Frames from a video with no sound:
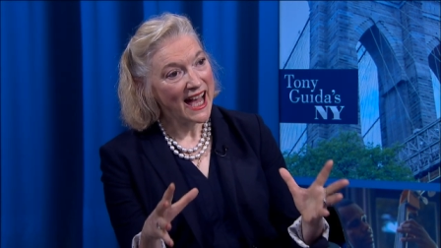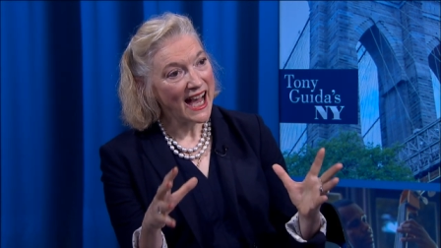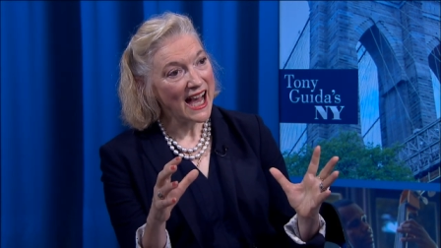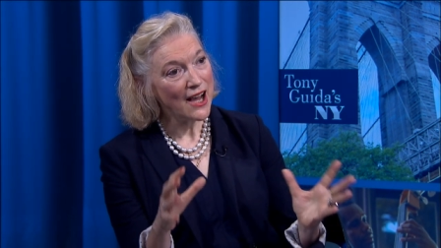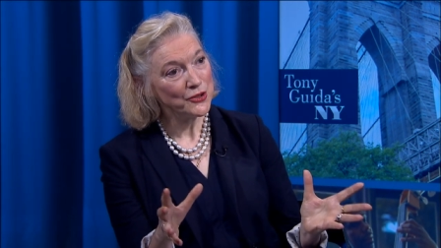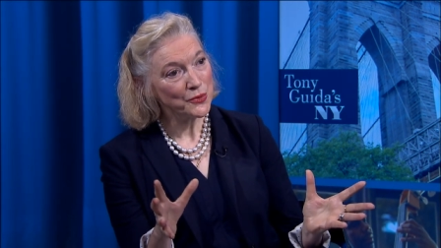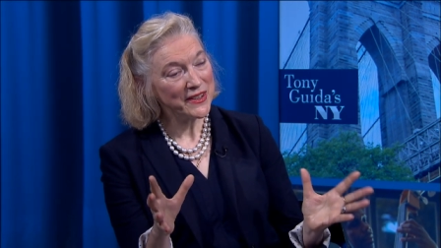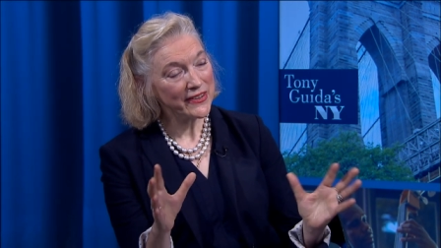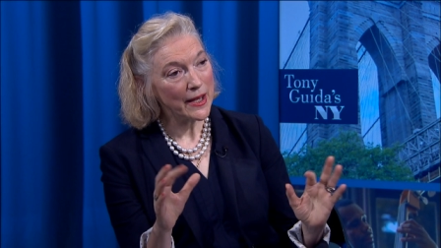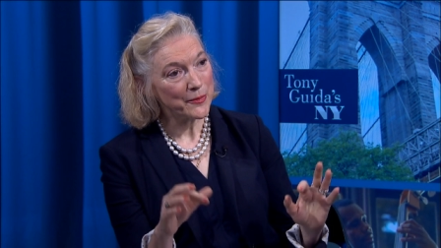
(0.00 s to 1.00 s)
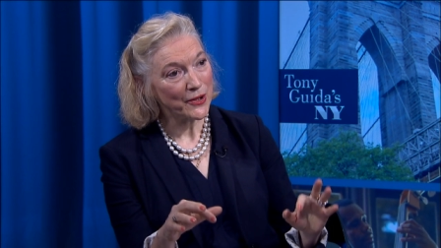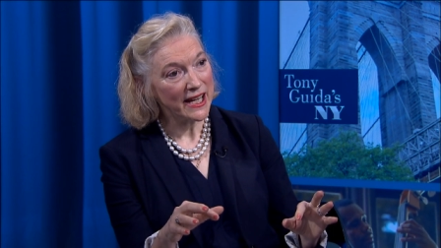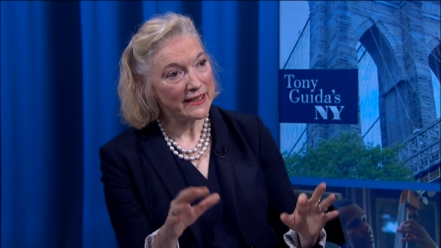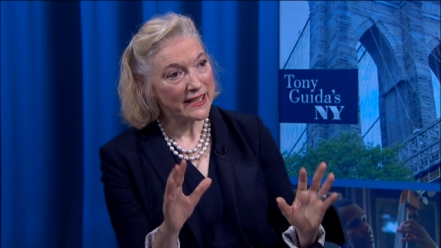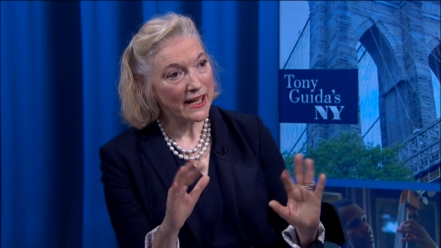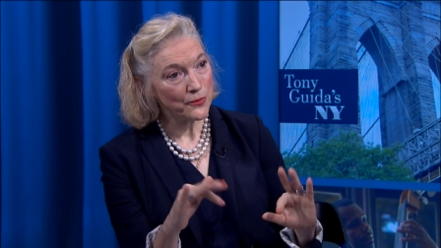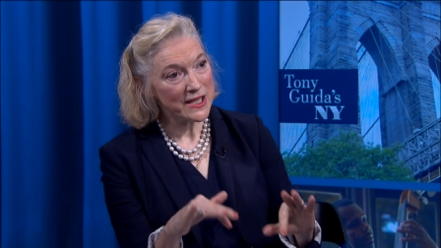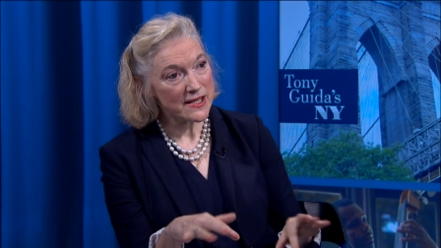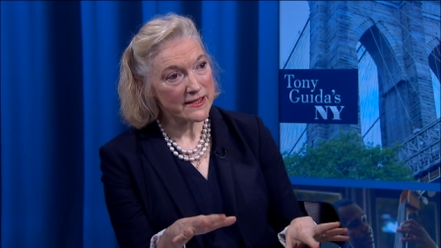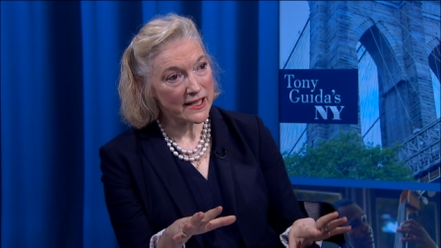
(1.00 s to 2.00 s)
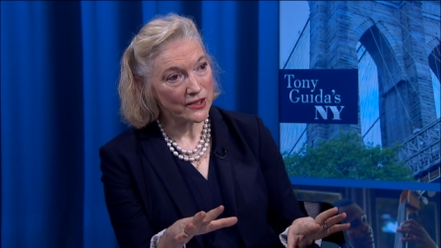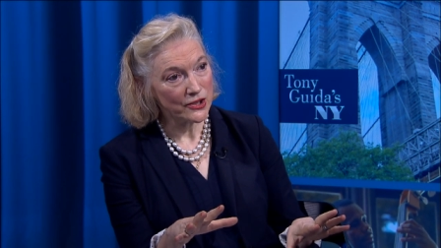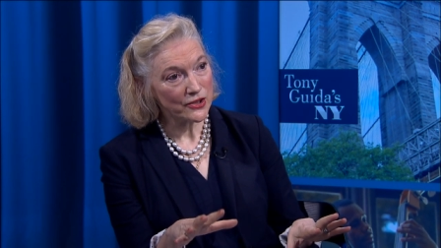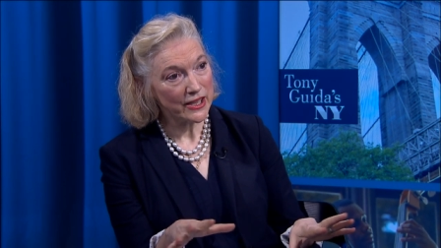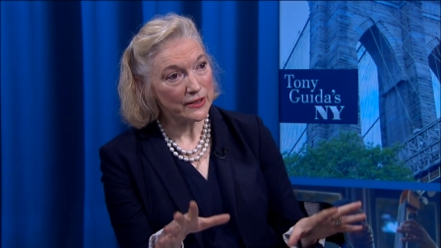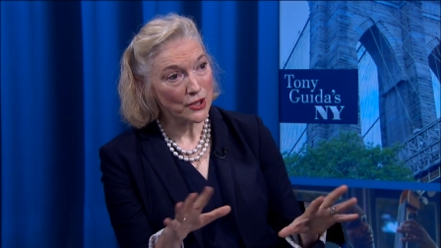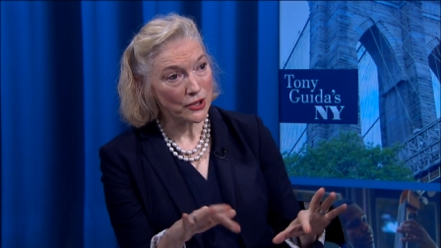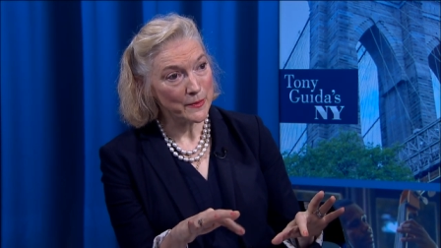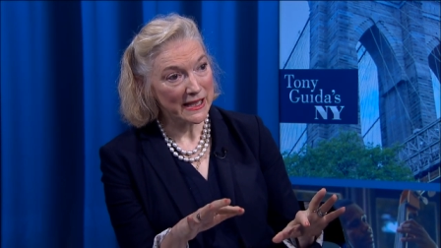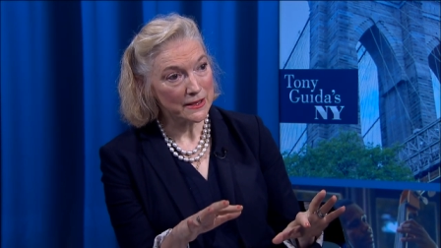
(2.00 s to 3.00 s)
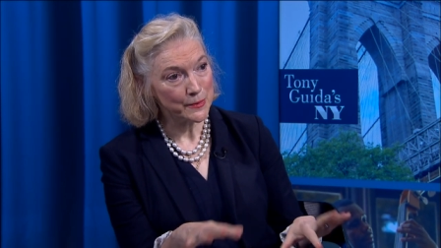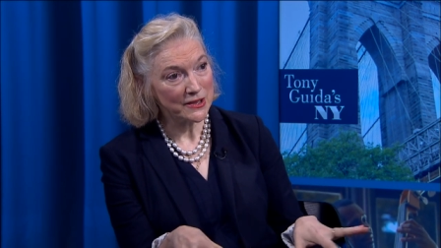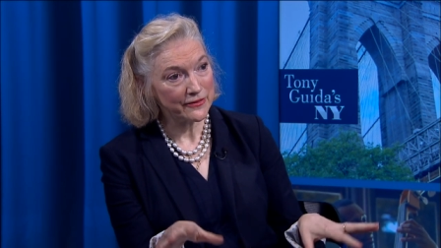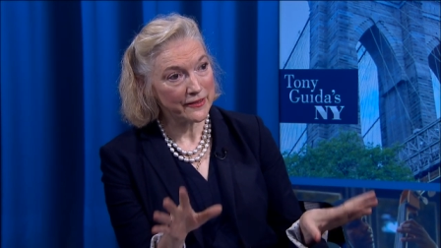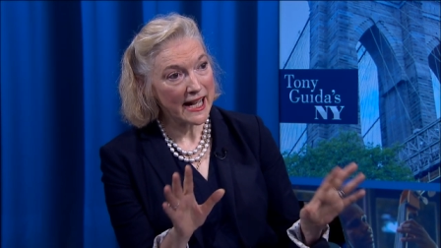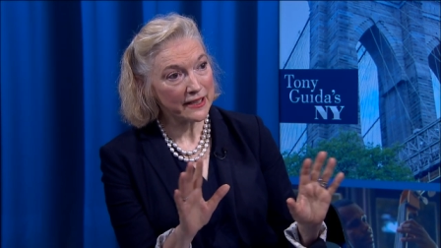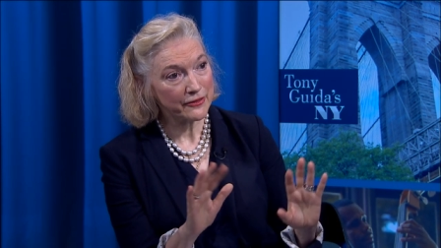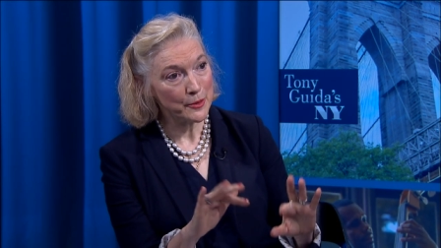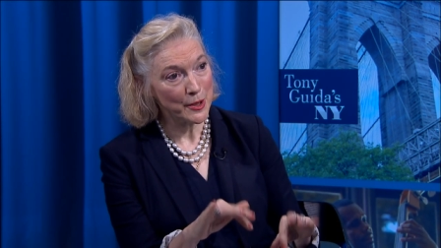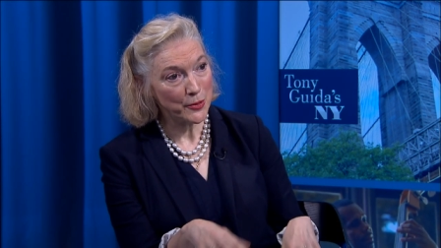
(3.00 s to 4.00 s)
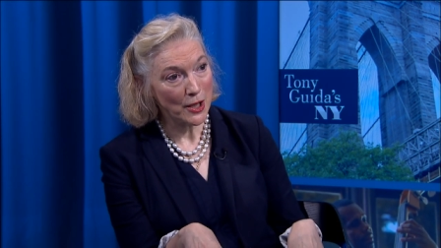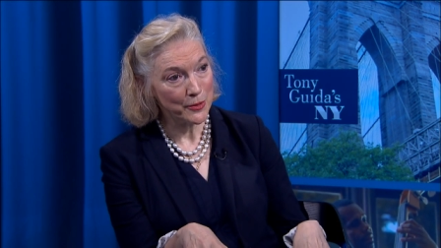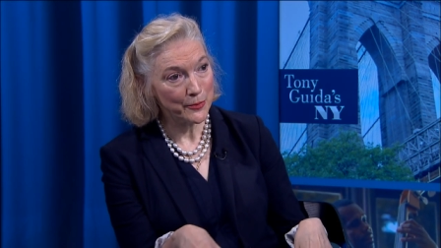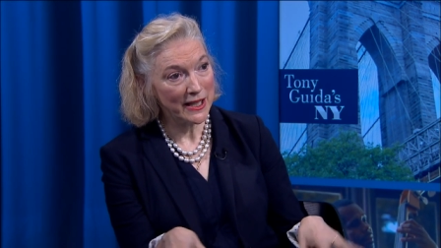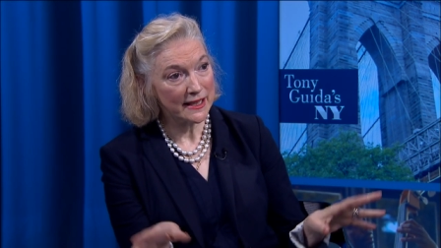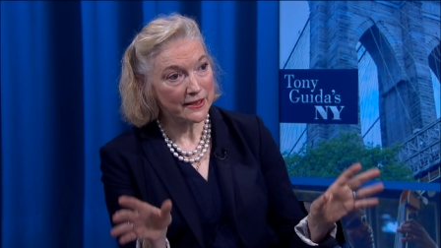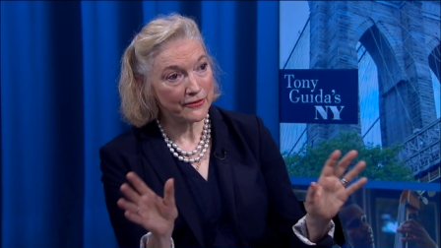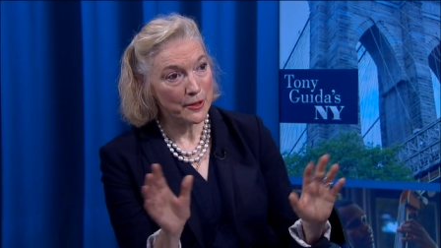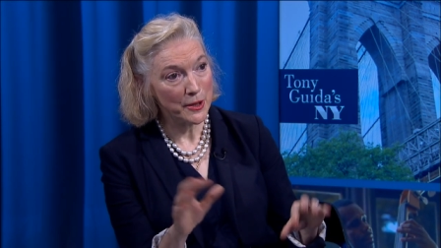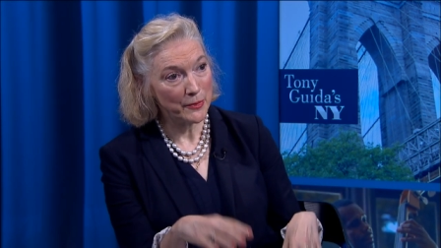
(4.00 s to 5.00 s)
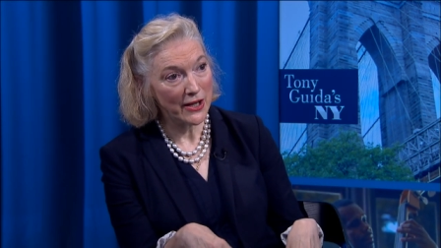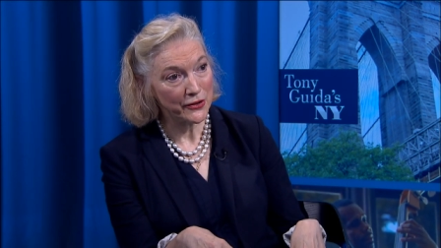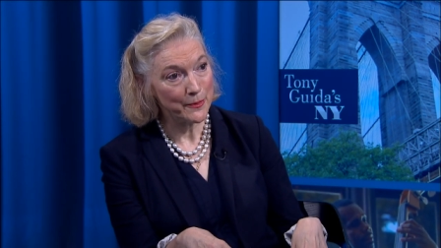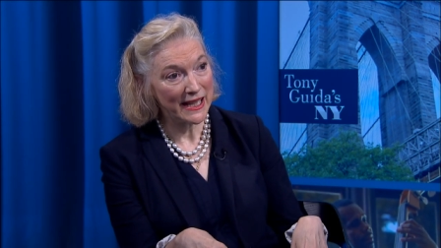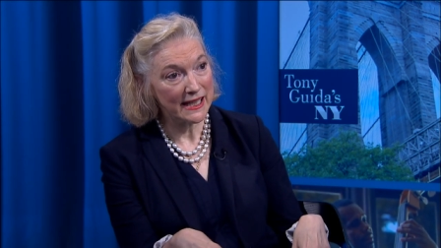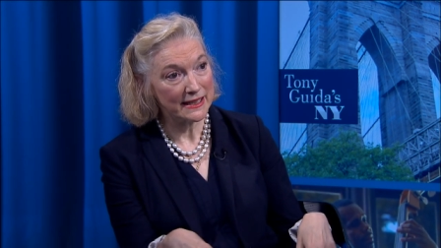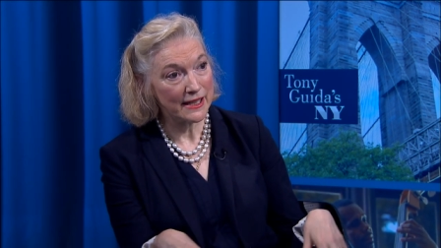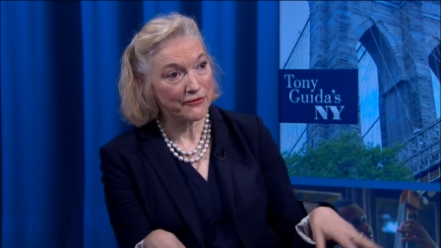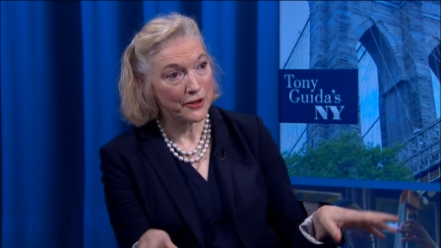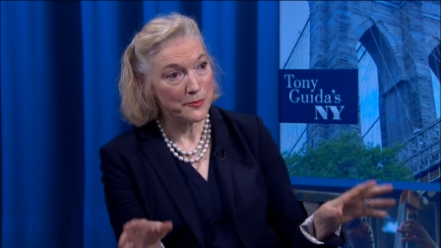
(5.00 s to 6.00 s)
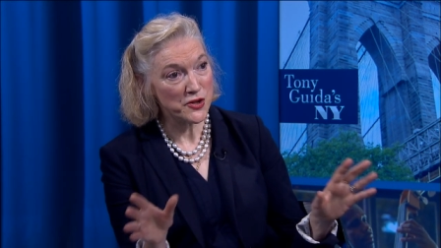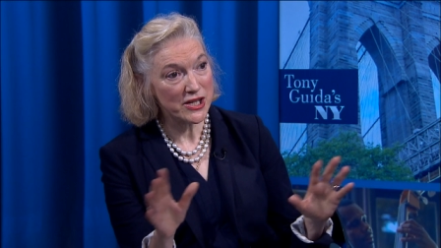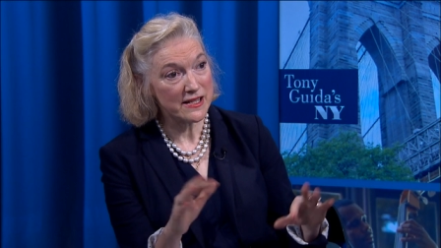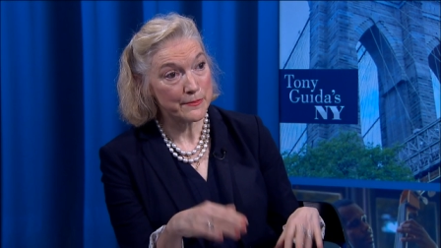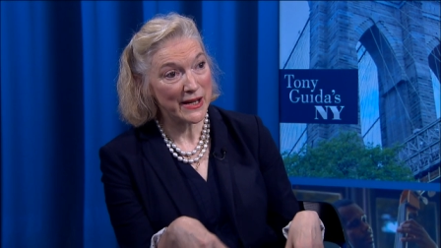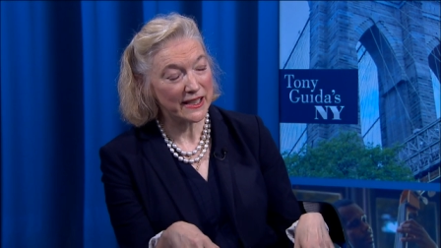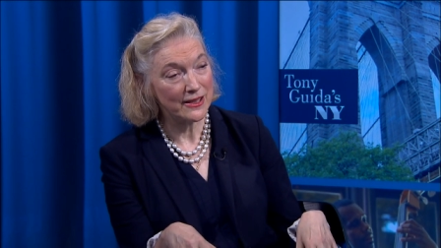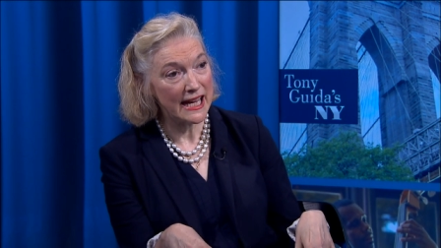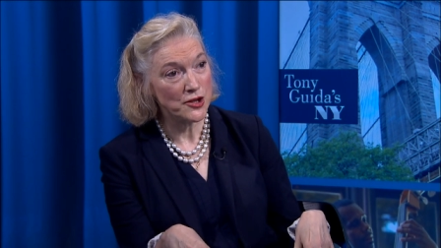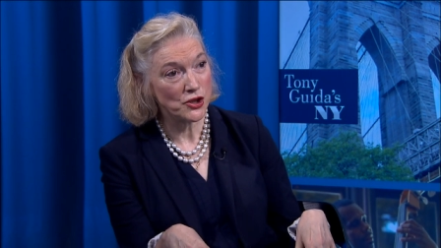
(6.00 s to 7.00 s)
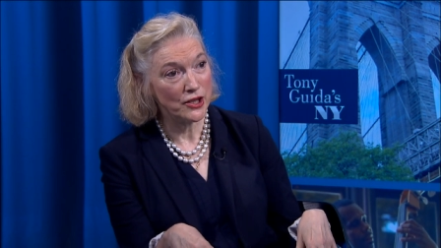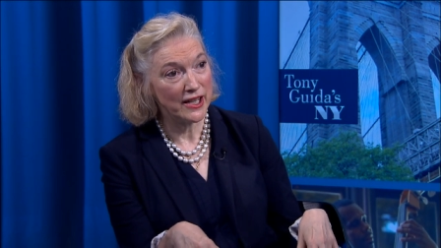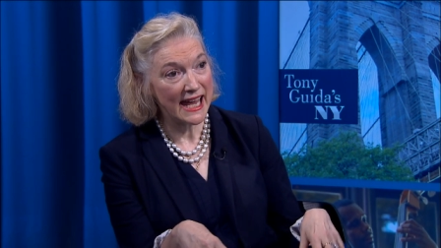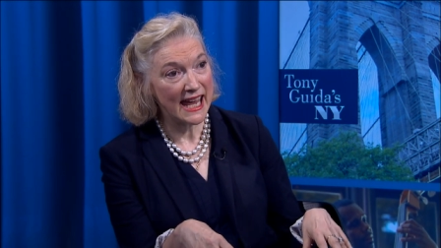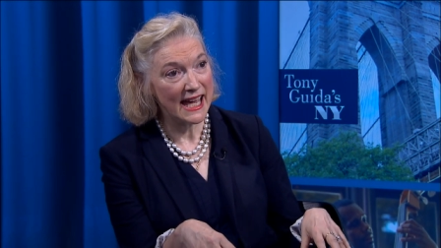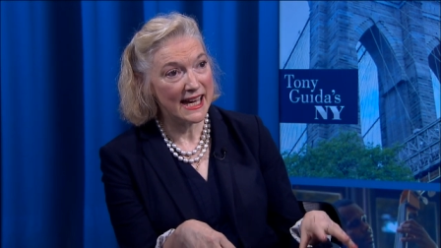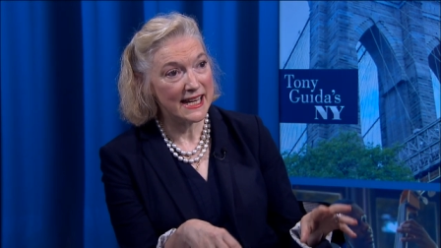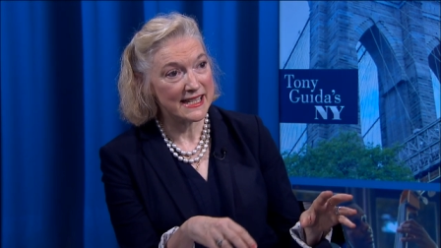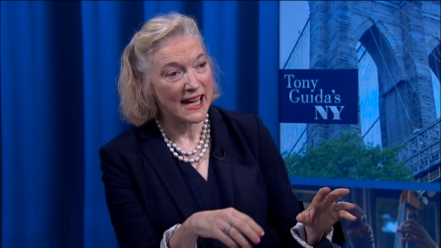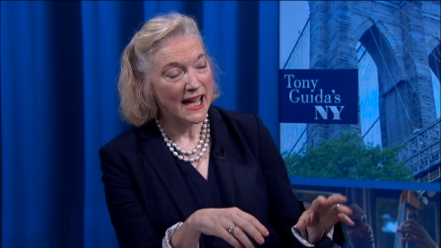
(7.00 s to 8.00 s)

how do we separate that which is a concrete documentable fact from a probability, from a possibility, from sheer speculation and